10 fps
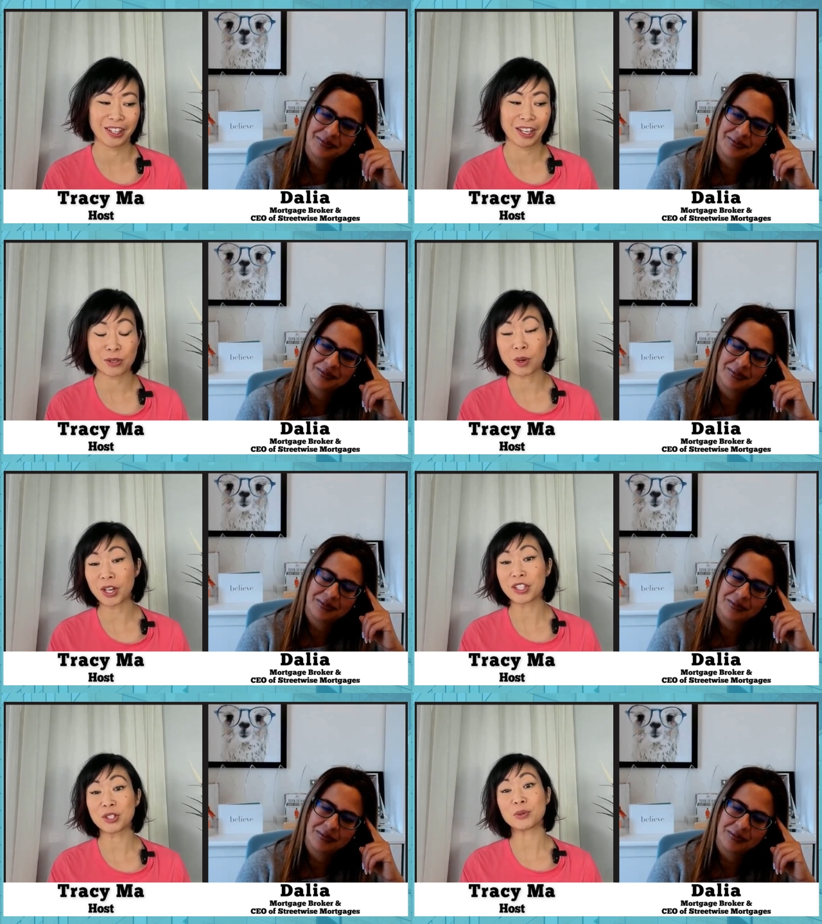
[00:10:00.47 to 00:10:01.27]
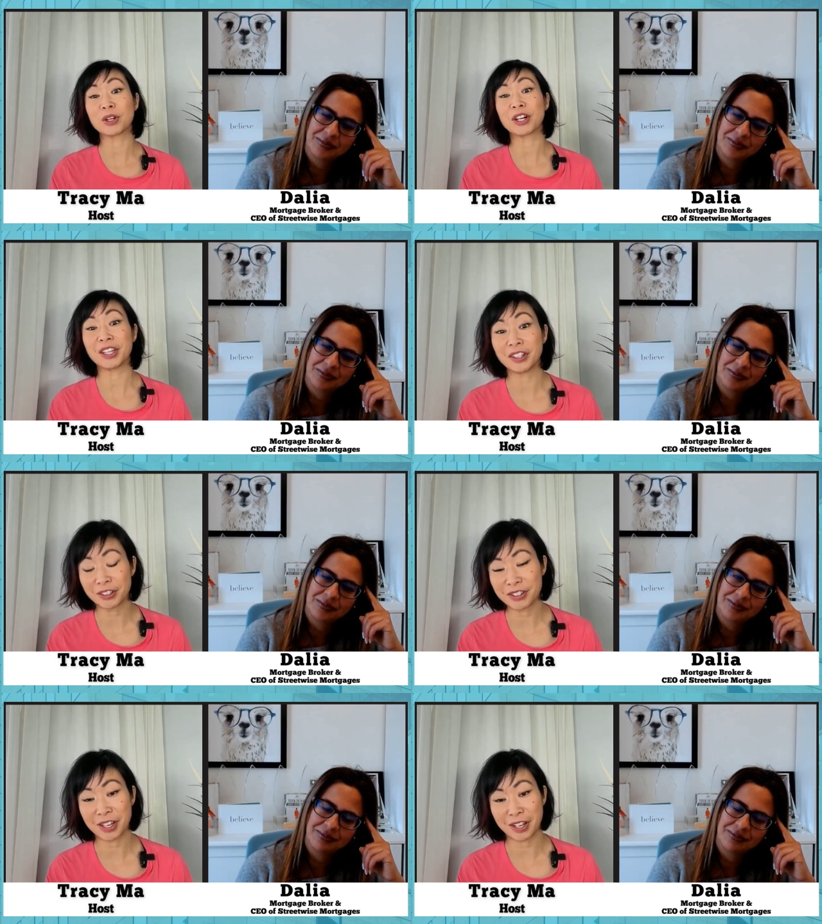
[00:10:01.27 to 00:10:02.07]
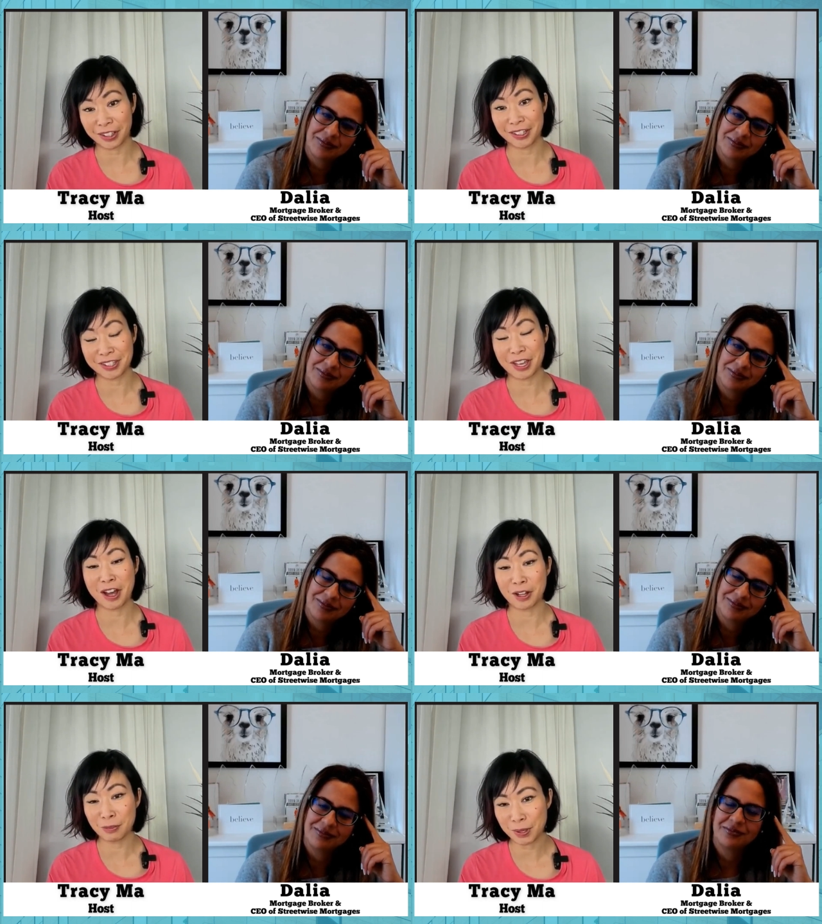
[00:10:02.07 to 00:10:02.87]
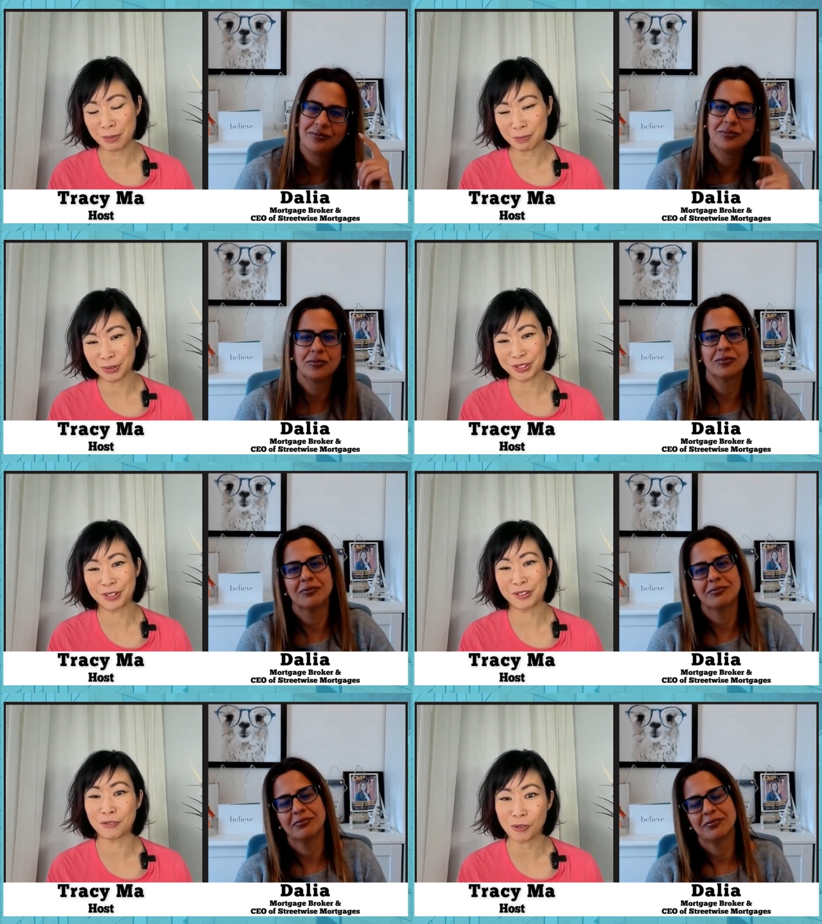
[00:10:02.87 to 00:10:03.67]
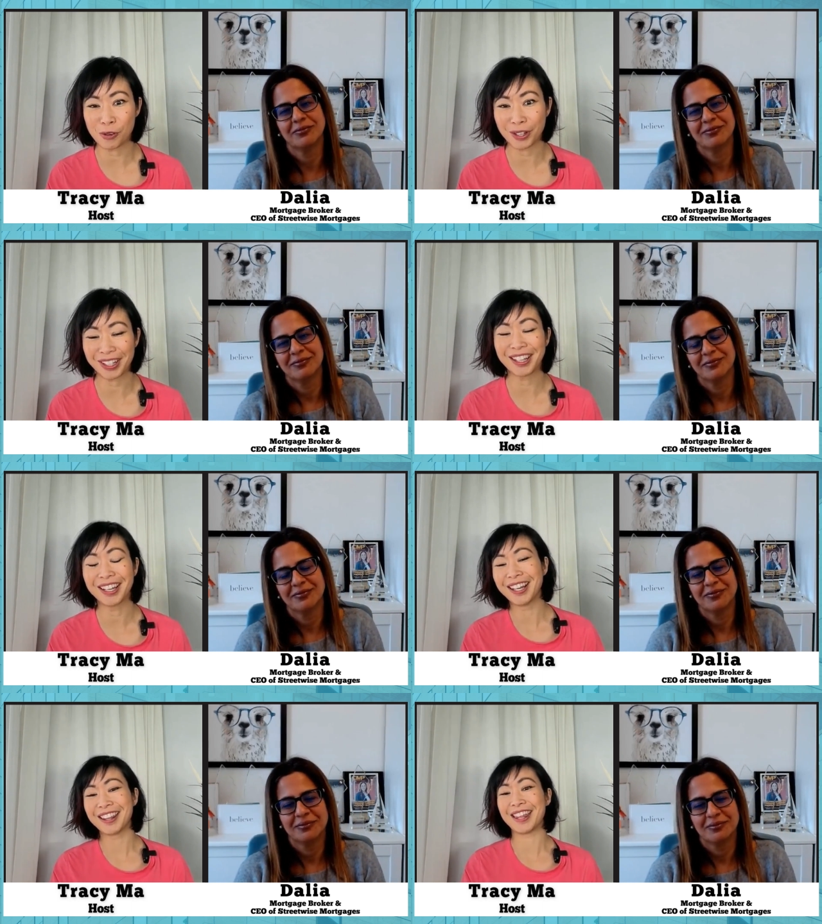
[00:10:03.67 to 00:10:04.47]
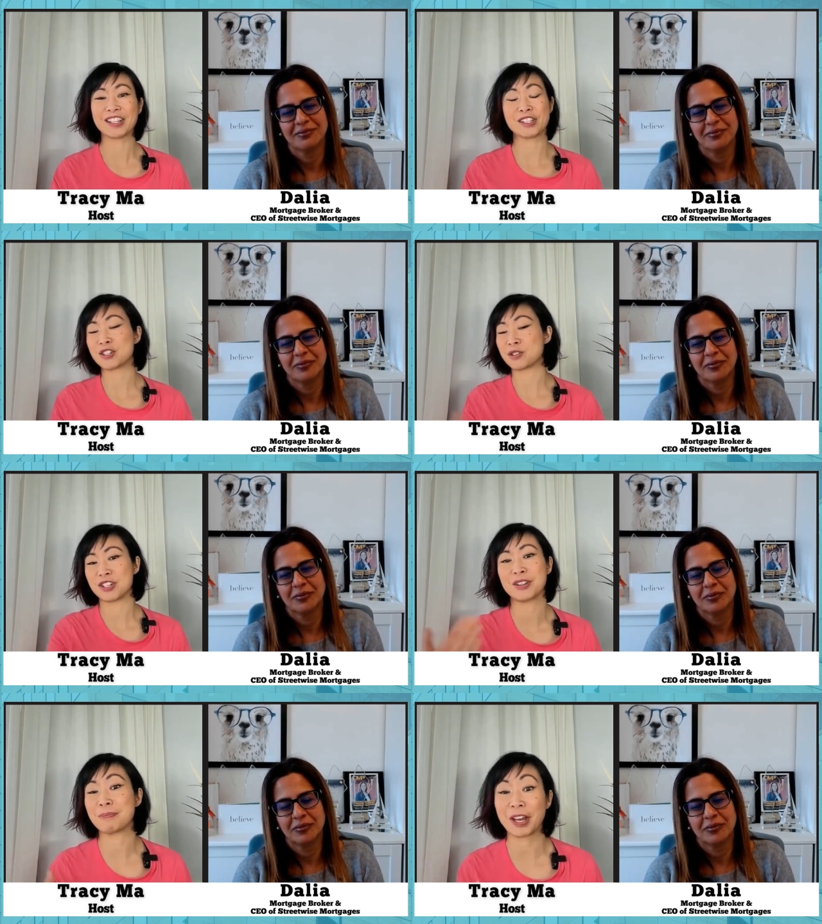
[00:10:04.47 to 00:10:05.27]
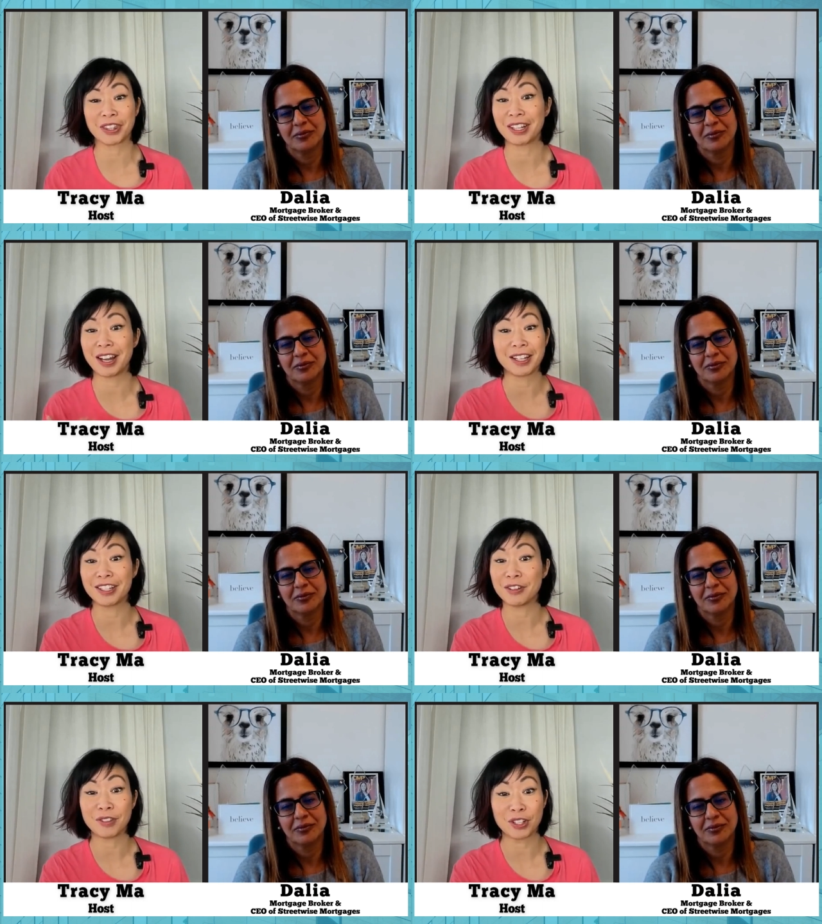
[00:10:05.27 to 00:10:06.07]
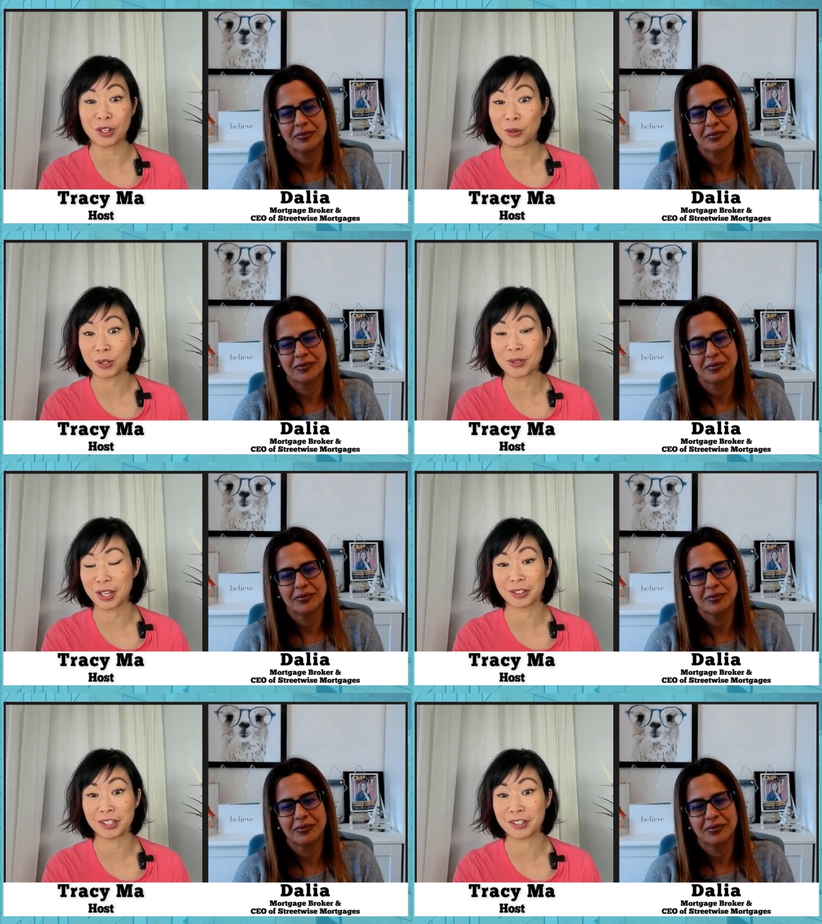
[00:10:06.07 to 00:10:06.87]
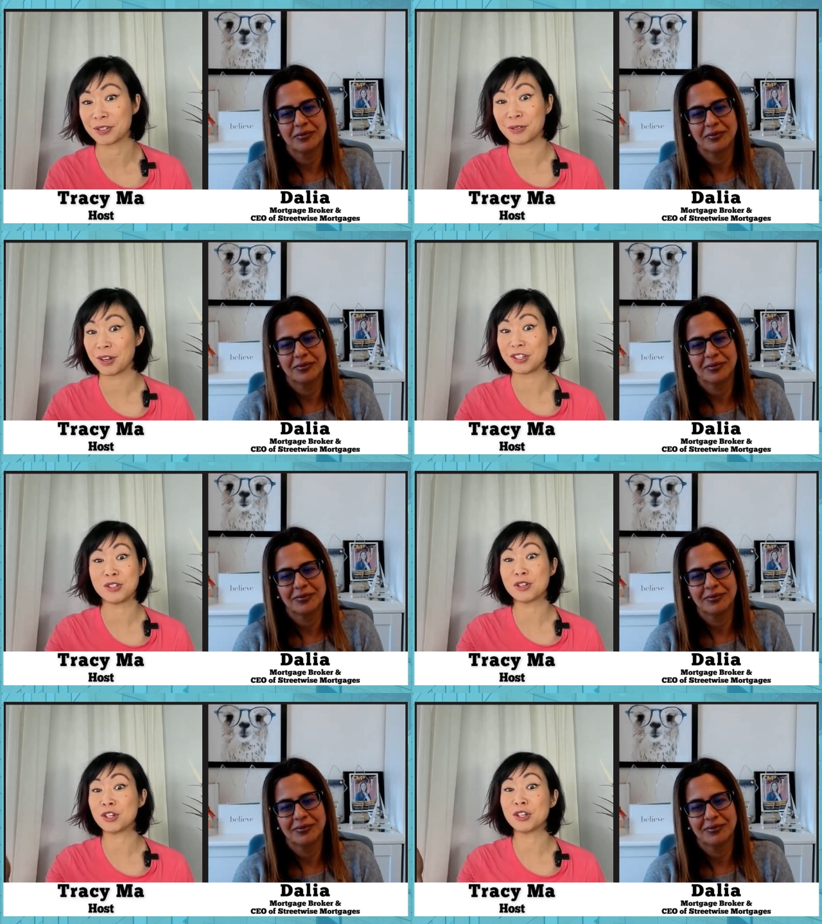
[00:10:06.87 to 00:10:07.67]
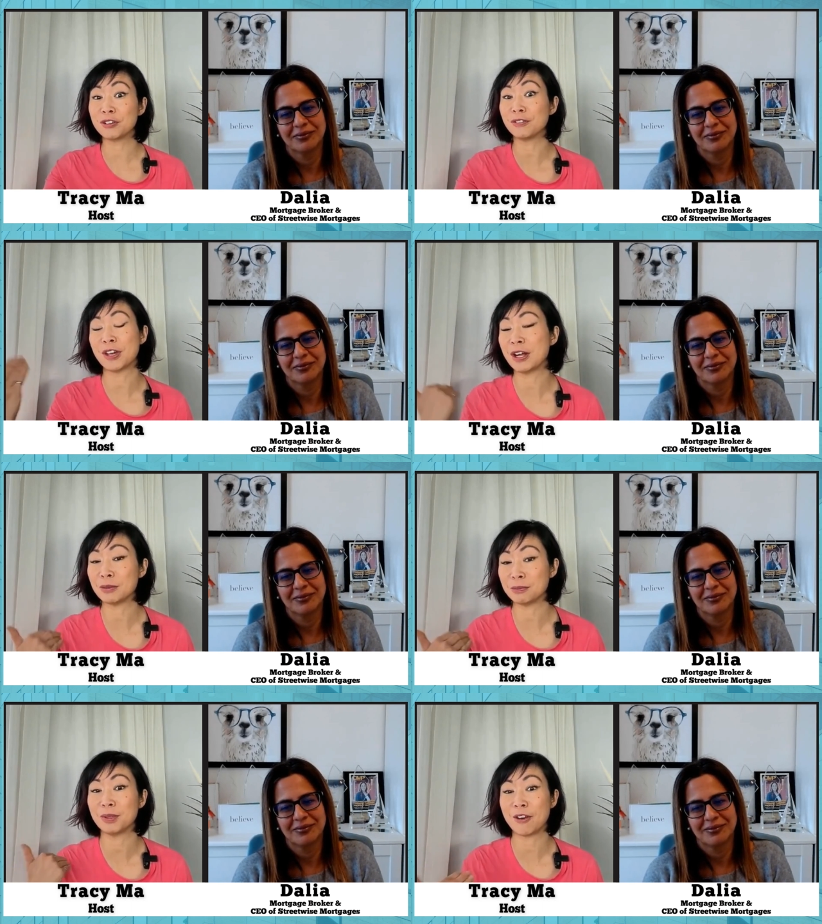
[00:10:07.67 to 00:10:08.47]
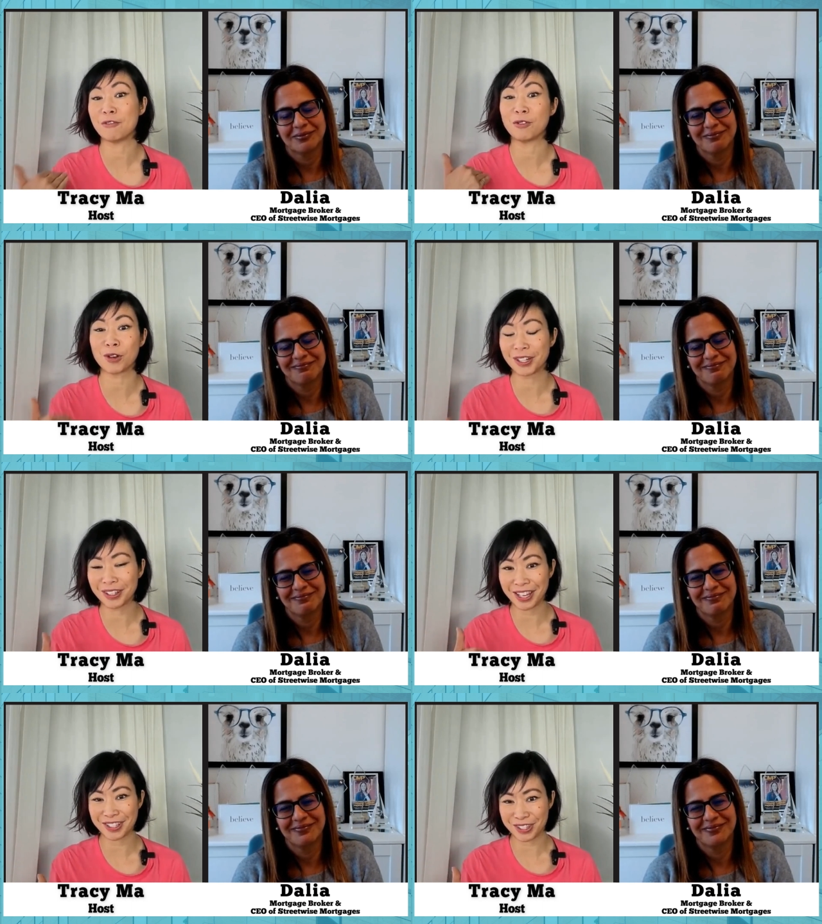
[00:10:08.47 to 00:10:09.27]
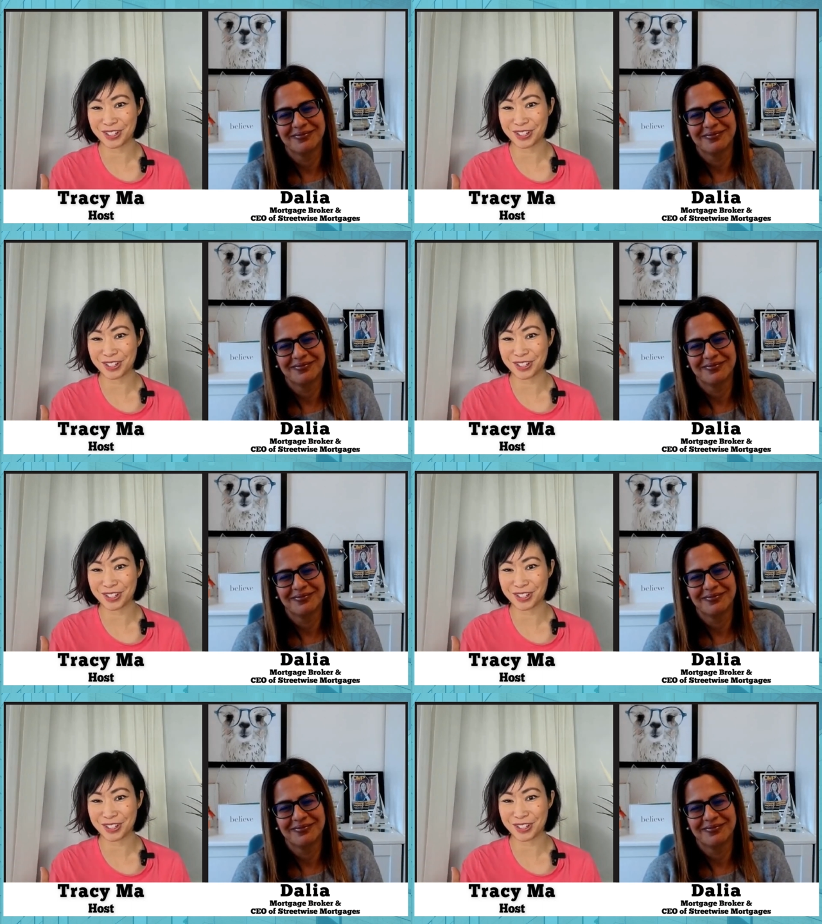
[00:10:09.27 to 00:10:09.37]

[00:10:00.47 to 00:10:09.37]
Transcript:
Speaker 1: That's why you are here, Dalia, to help people to avoid that situation. Back then, I didn't even know you, Dalia. So you could have helped me avoid that